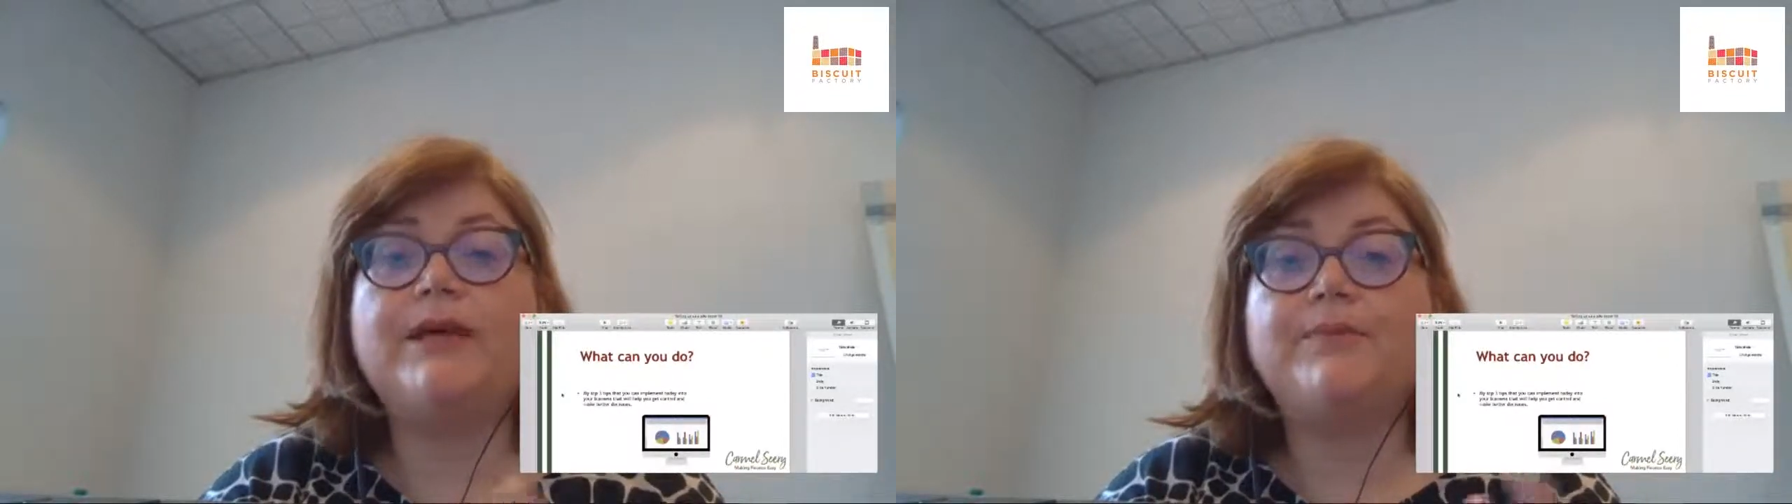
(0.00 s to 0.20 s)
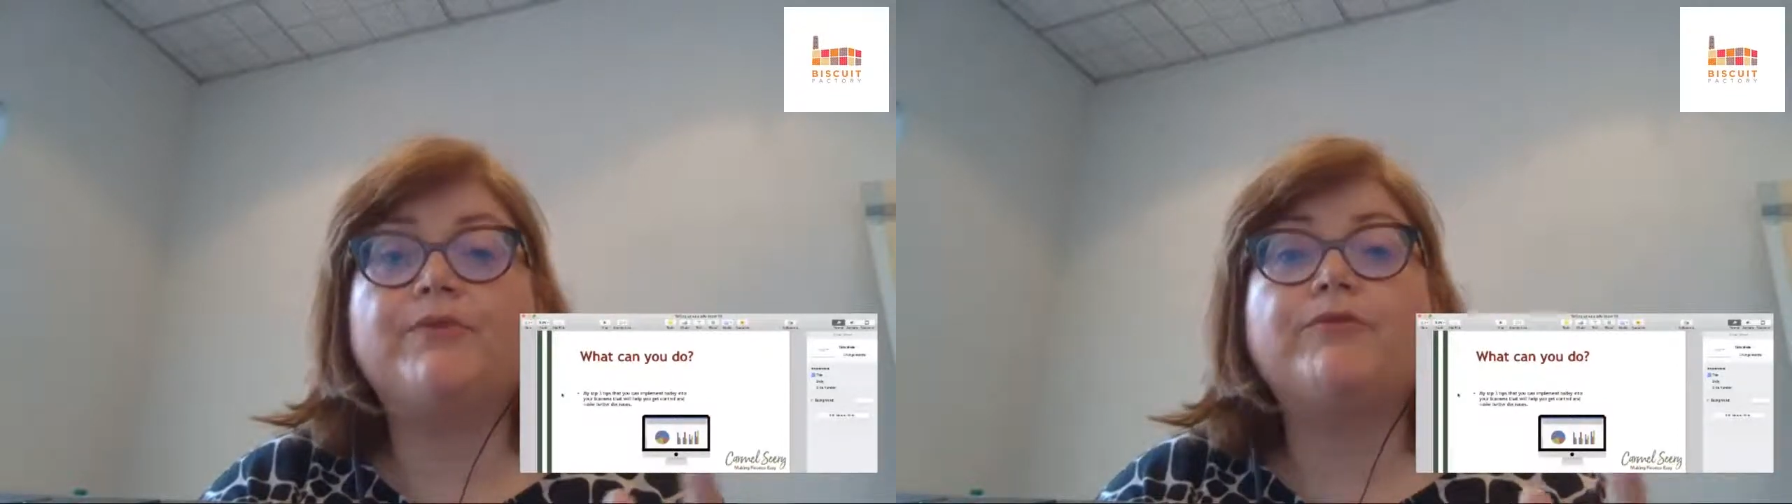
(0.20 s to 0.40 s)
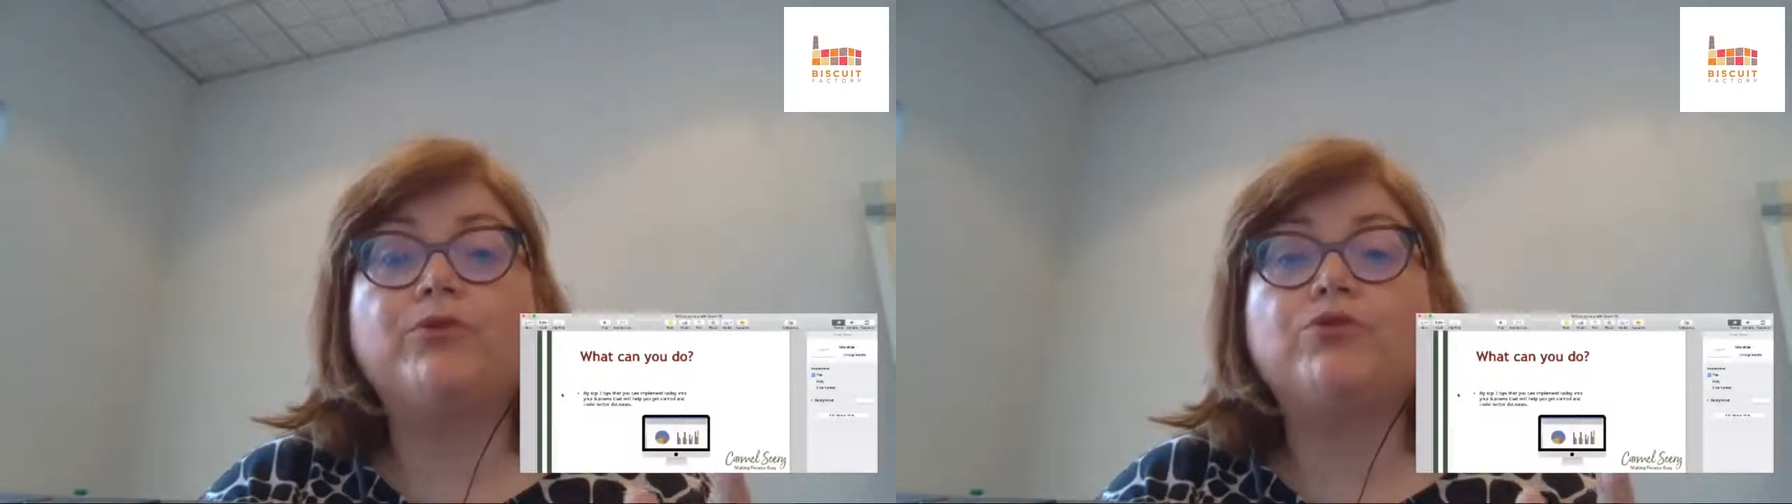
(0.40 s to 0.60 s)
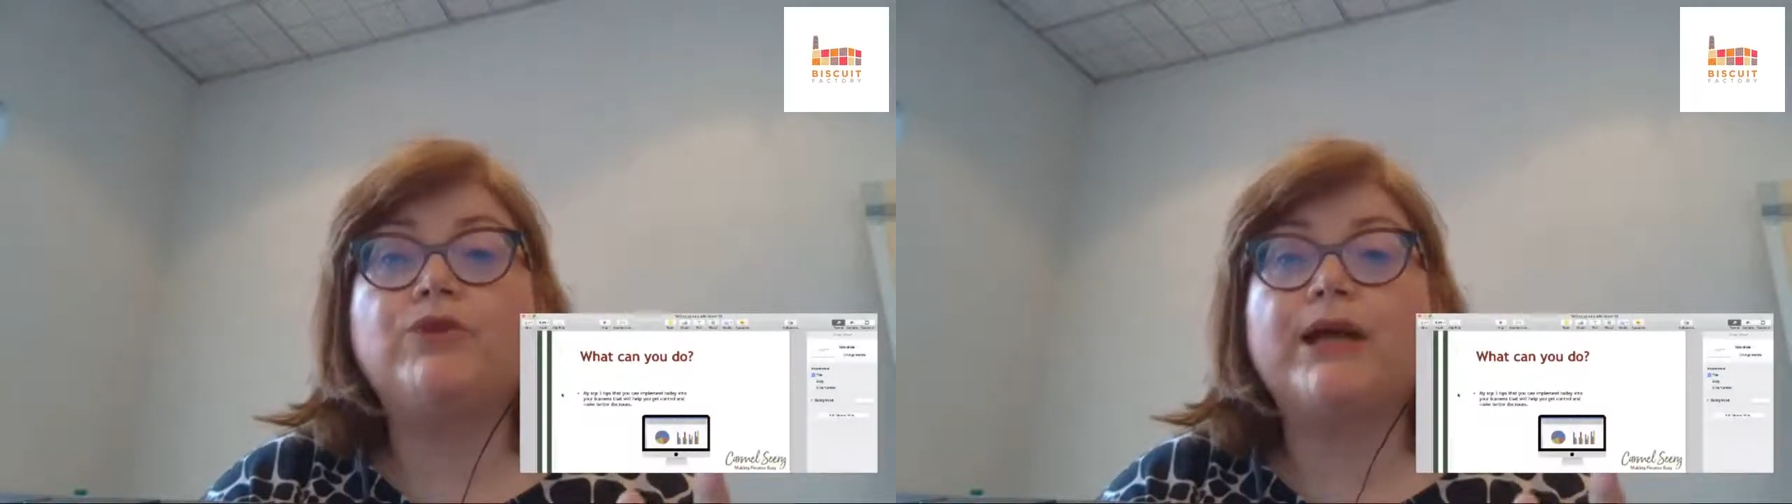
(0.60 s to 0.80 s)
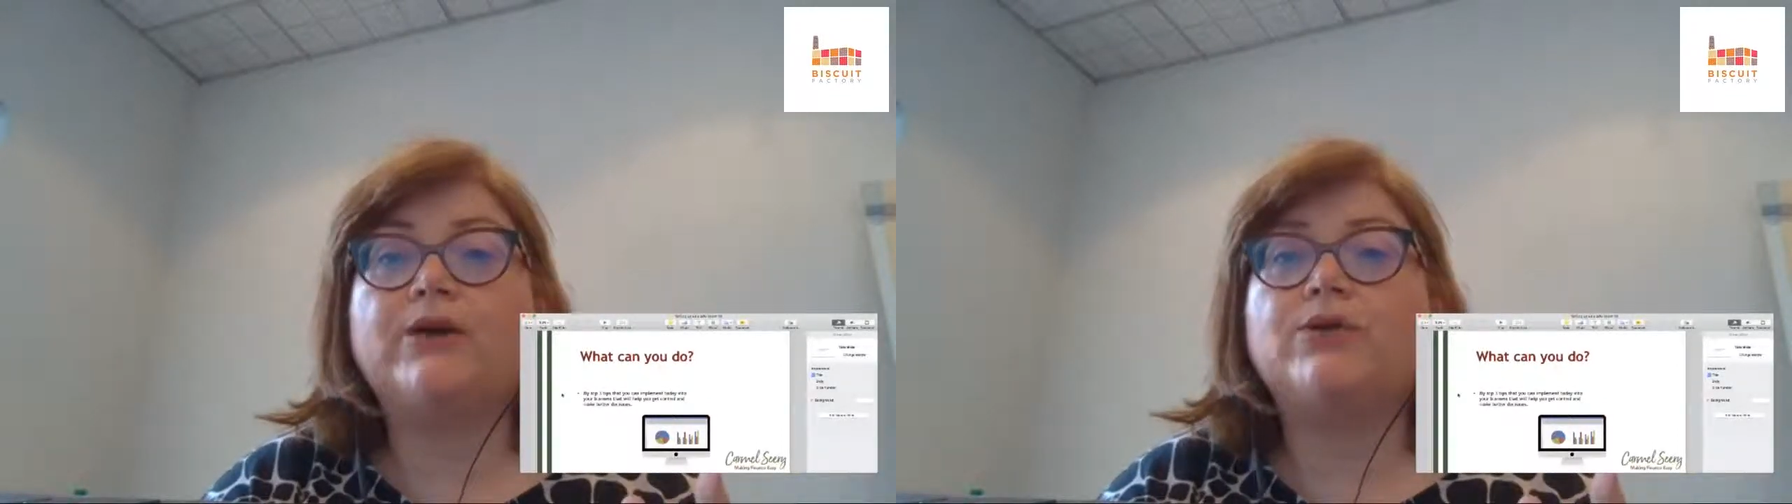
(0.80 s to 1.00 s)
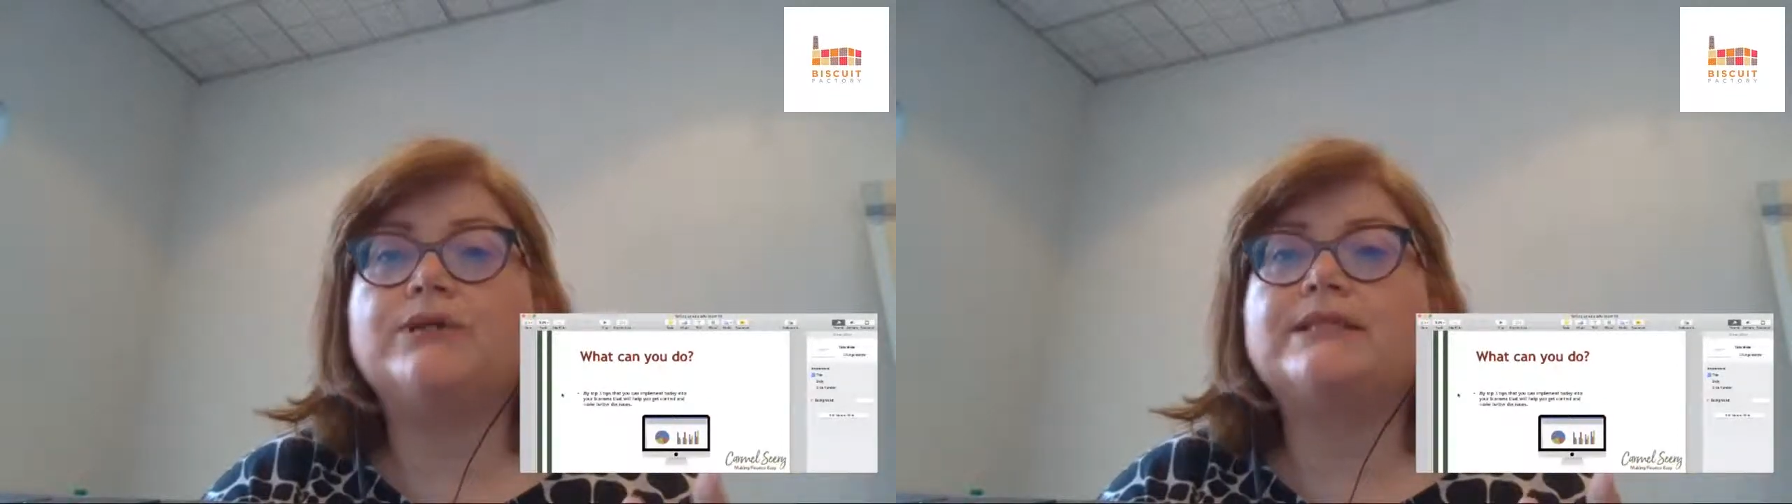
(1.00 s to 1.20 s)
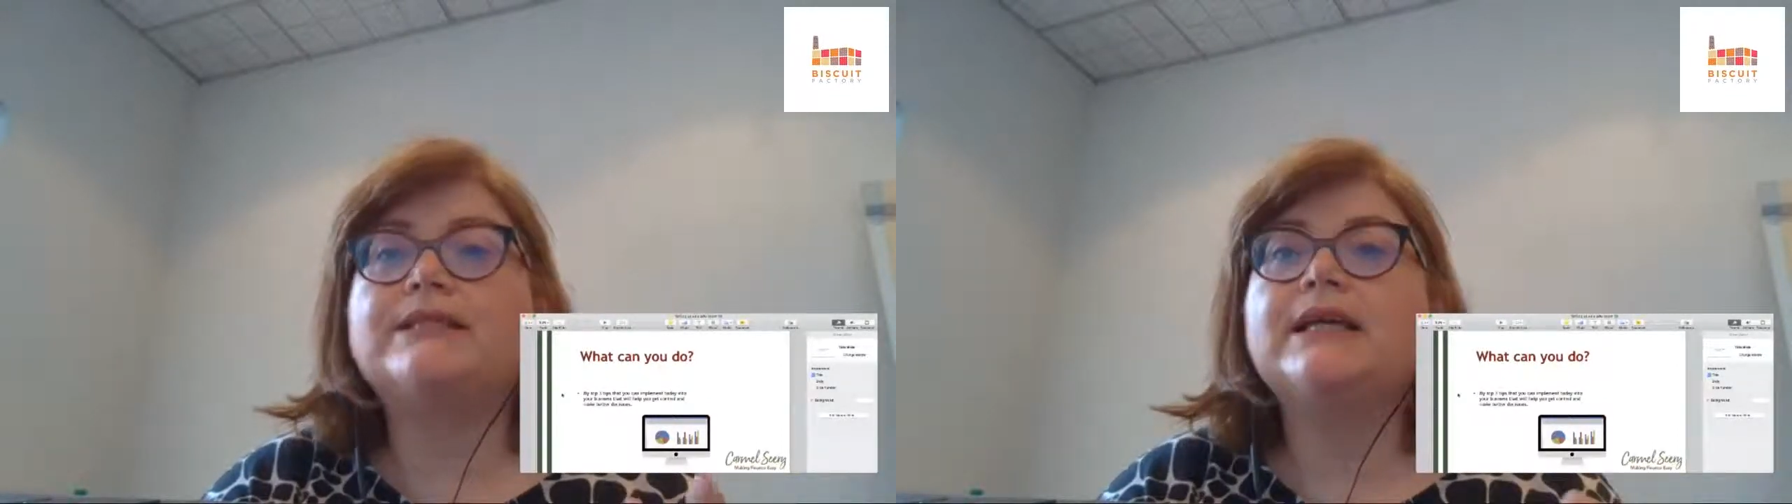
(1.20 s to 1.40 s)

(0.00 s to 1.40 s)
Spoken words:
keep good records.